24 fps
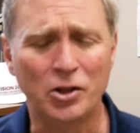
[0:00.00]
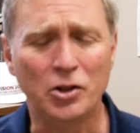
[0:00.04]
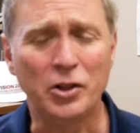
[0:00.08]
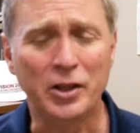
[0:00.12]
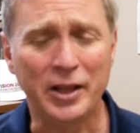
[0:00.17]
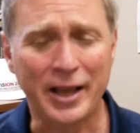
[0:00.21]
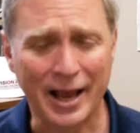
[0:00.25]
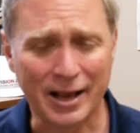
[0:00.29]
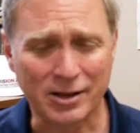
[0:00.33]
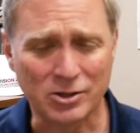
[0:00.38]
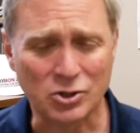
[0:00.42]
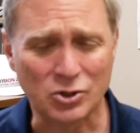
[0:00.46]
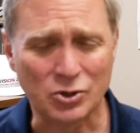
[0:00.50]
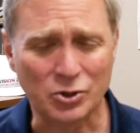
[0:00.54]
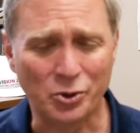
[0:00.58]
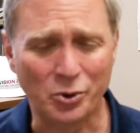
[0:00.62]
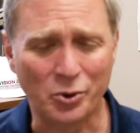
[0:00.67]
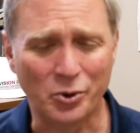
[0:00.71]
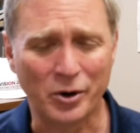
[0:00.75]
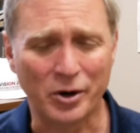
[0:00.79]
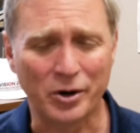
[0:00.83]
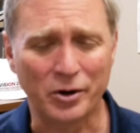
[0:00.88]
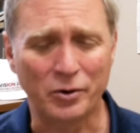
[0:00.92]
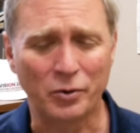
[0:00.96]
Yes,
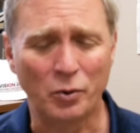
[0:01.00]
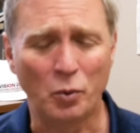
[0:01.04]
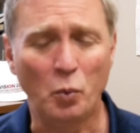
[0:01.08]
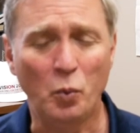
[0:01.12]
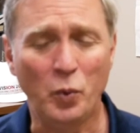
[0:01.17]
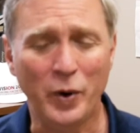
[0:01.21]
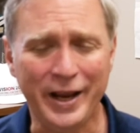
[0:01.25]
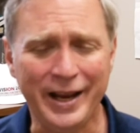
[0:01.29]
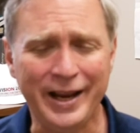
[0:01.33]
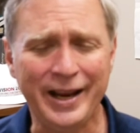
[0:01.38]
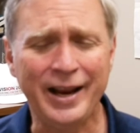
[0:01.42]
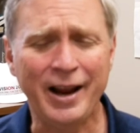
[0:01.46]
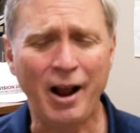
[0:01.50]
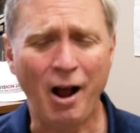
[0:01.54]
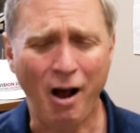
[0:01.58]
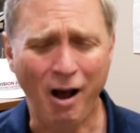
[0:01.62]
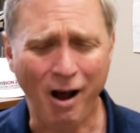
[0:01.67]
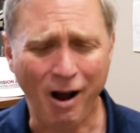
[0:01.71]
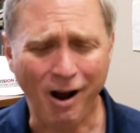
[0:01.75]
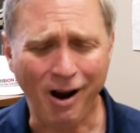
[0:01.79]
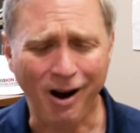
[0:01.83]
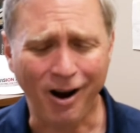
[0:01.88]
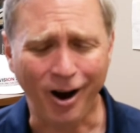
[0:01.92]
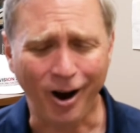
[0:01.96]
Lord, we
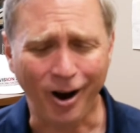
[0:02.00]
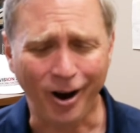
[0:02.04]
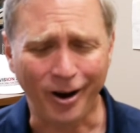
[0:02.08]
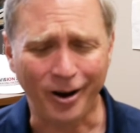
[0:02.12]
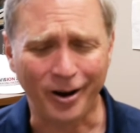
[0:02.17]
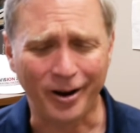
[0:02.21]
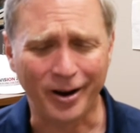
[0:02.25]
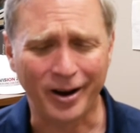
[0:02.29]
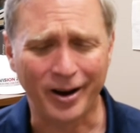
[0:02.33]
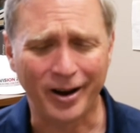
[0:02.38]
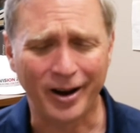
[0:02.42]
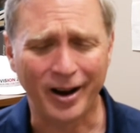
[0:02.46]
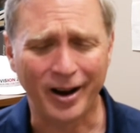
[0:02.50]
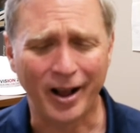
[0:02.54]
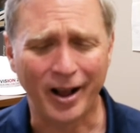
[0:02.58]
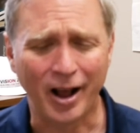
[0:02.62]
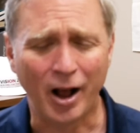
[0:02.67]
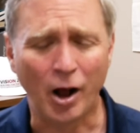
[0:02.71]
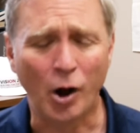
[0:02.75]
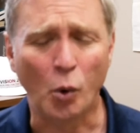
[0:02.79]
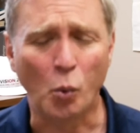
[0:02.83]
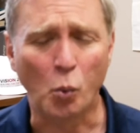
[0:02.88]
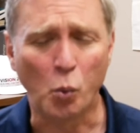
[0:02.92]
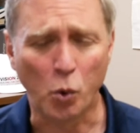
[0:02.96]
are
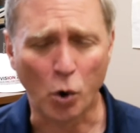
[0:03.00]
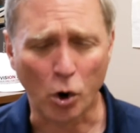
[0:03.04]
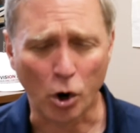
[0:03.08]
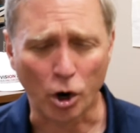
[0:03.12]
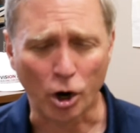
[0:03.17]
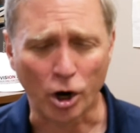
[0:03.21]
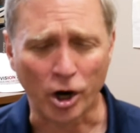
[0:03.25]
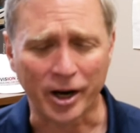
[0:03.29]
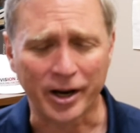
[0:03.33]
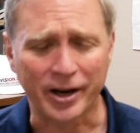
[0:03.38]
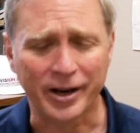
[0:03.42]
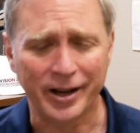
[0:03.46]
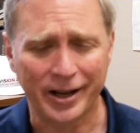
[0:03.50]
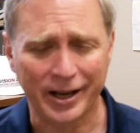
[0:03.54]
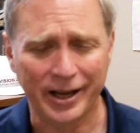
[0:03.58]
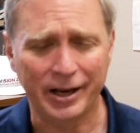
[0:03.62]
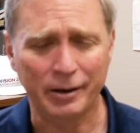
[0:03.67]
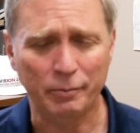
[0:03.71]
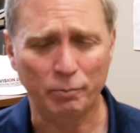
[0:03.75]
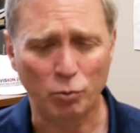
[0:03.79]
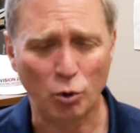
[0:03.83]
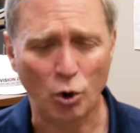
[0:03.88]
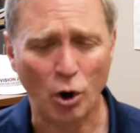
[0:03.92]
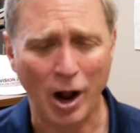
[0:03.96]
a work
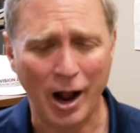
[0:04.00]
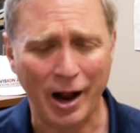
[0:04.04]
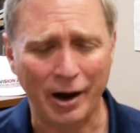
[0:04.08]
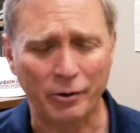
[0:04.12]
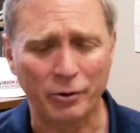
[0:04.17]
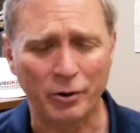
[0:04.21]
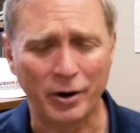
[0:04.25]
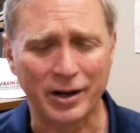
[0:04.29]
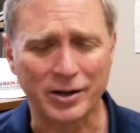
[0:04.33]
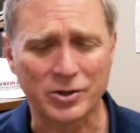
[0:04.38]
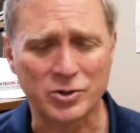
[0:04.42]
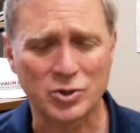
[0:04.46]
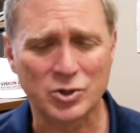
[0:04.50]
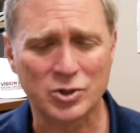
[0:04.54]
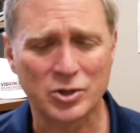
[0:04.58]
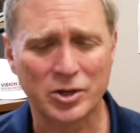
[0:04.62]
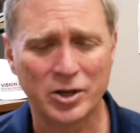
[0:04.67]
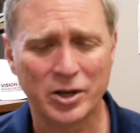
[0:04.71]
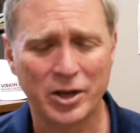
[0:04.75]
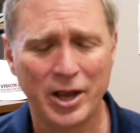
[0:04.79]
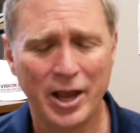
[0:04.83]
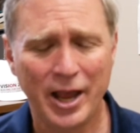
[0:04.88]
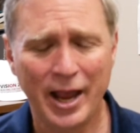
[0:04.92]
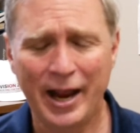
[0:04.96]
in progress.
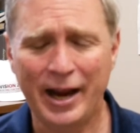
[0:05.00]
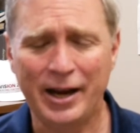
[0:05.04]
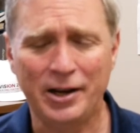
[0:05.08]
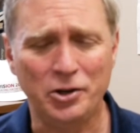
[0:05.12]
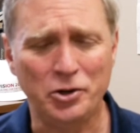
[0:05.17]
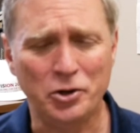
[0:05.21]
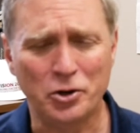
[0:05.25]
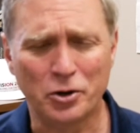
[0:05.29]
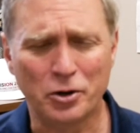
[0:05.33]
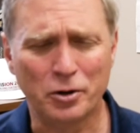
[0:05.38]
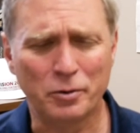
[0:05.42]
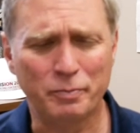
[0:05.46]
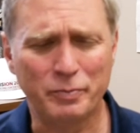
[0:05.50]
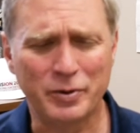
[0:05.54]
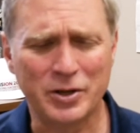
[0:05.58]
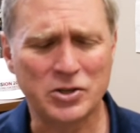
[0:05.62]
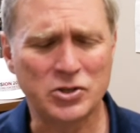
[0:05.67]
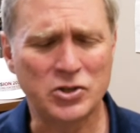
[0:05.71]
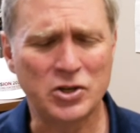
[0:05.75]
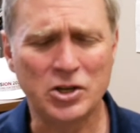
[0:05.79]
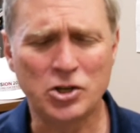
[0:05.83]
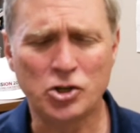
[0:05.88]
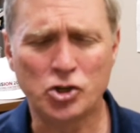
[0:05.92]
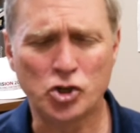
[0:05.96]
And you're
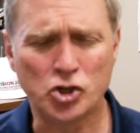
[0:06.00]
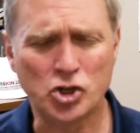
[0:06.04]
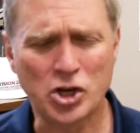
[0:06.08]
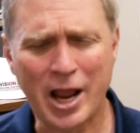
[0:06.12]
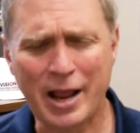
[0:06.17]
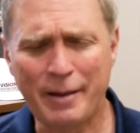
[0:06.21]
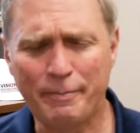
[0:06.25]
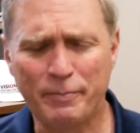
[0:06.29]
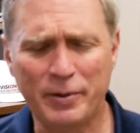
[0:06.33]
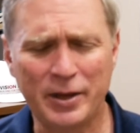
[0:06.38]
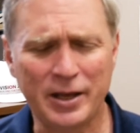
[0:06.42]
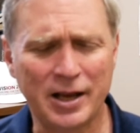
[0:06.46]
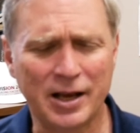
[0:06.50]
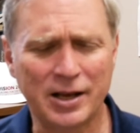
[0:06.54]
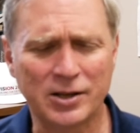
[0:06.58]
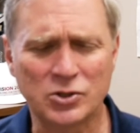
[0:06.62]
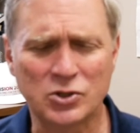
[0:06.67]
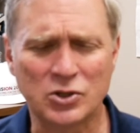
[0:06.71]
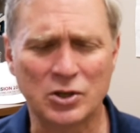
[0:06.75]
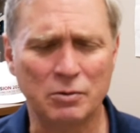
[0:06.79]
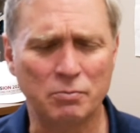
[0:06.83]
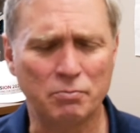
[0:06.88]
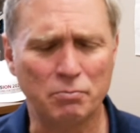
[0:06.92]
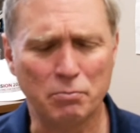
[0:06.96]
busy shaping
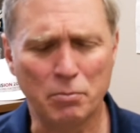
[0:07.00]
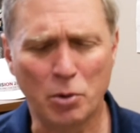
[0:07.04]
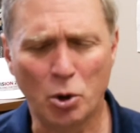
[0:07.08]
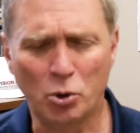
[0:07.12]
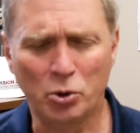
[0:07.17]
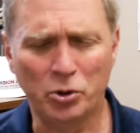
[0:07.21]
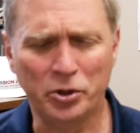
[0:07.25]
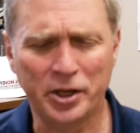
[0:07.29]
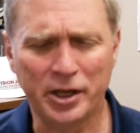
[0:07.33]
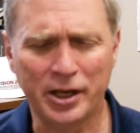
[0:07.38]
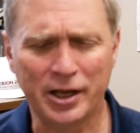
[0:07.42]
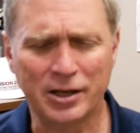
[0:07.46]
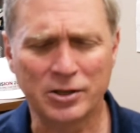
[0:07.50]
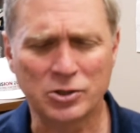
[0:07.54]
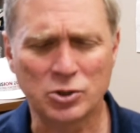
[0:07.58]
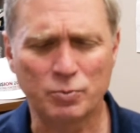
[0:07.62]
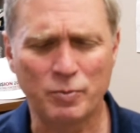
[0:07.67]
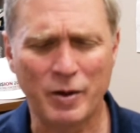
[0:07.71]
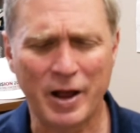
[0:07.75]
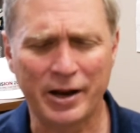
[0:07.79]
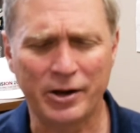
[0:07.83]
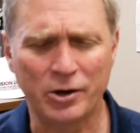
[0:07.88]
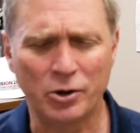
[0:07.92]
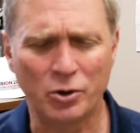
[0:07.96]
us and molding us
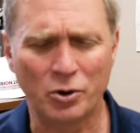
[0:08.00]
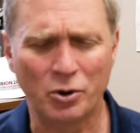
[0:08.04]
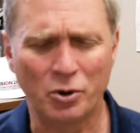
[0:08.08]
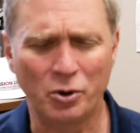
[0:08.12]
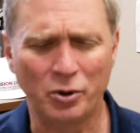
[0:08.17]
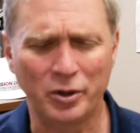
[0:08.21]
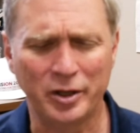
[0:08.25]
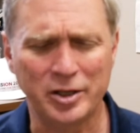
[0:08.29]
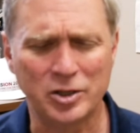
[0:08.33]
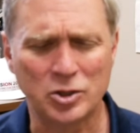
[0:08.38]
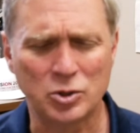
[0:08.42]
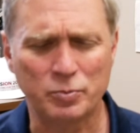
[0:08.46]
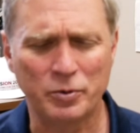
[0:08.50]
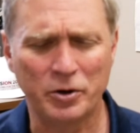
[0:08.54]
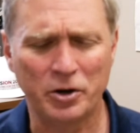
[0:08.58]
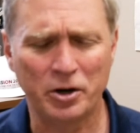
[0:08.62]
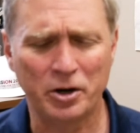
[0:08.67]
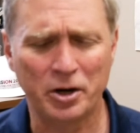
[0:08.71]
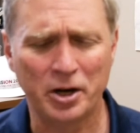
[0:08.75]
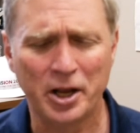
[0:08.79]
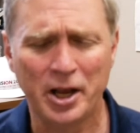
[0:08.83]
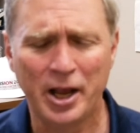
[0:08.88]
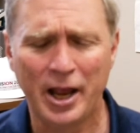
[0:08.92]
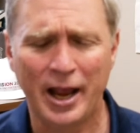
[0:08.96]
by your Holy
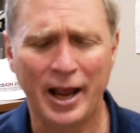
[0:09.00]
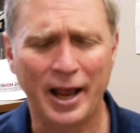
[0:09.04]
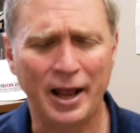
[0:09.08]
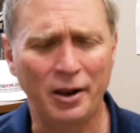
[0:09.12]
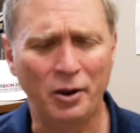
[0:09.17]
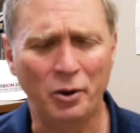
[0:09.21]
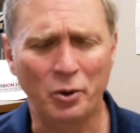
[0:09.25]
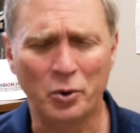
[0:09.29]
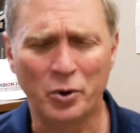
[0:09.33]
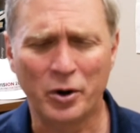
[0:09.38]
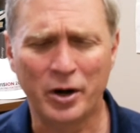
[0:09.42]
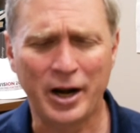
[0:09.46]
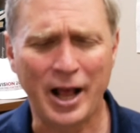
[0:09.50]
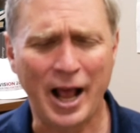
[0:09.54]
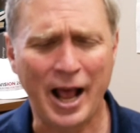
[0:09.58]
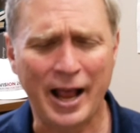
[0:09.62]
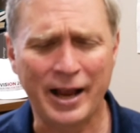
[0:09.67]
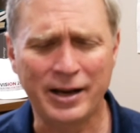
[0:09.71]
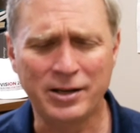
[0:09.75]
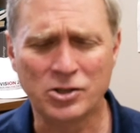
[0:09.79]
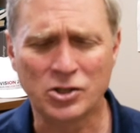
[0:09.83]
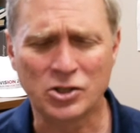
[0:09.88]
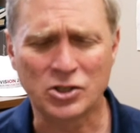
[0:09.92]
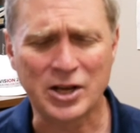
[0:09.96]
Spirit. And Lord,
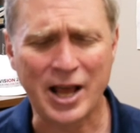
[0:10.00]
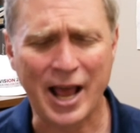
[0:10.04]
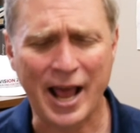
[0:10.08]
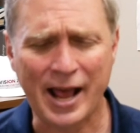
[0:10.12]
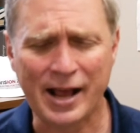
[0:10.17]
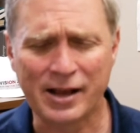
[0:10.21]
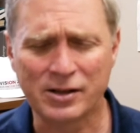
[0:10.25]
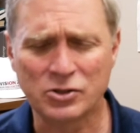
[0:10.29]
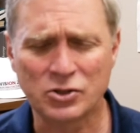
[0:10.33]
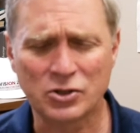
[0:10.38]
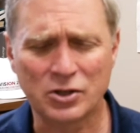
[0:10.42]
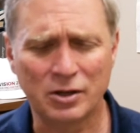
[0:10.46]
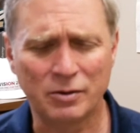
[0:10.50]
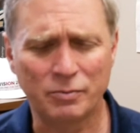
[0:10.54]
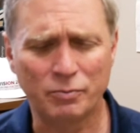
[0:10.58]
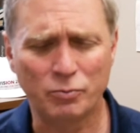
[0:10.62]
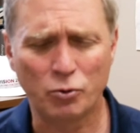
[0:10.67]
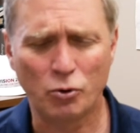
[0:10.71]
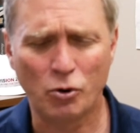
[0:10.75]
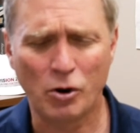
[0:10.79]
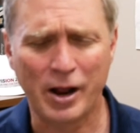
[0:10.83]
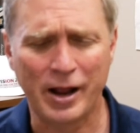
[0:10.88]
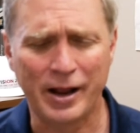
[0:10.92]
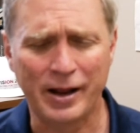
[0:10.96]
I just ask and
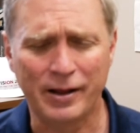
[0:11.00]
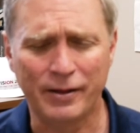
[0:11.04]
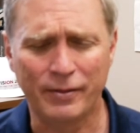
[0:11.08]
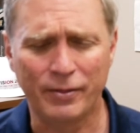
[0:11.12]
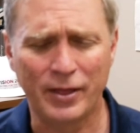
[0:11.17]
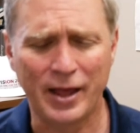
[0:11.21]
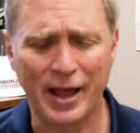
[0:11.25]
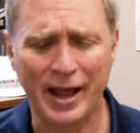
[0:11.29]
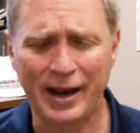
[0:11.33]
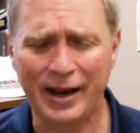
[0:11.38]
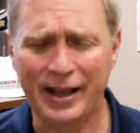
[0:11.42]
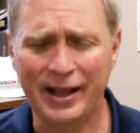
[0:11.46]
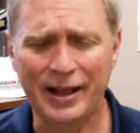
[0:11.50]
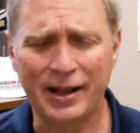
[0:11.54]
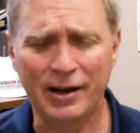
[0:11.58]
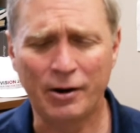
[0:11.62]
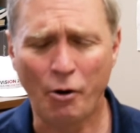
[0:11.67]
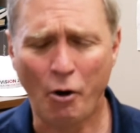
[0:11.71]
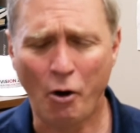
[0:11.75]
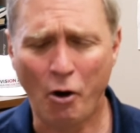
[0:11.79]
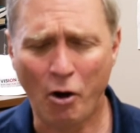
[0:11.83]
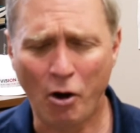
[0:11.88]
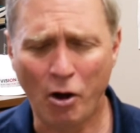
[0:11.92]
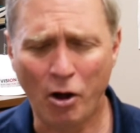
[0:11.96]
pray that in
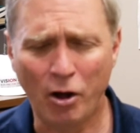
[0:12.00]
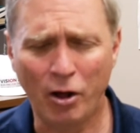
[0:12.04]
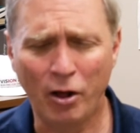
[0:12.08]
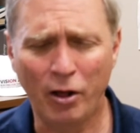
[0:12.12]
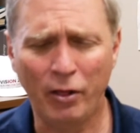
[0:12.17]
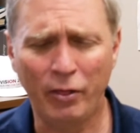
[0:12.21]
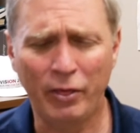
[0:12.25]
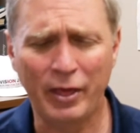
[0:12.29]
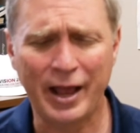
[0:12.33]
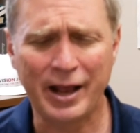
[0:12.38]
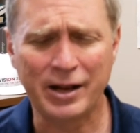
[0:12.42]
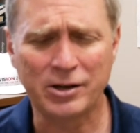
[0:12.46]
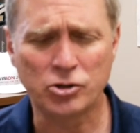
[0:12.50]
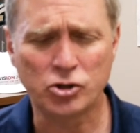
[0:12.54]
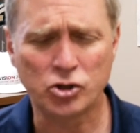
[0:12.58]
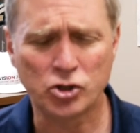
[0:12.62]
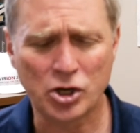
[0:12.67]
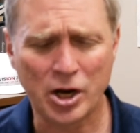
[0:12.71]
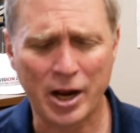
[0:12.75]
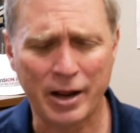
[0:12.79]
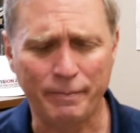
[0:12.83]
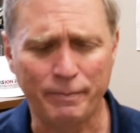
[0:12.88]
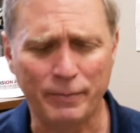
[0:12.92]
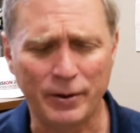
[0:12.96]
all that
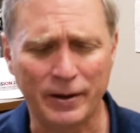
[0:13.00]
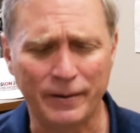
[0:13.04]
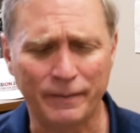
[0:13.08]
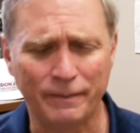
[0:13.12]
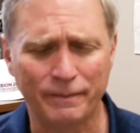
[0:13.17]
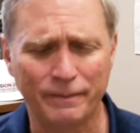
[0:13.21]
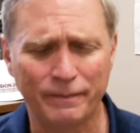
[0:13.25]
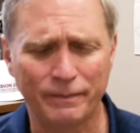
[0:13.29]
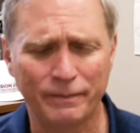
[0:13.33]
shaping,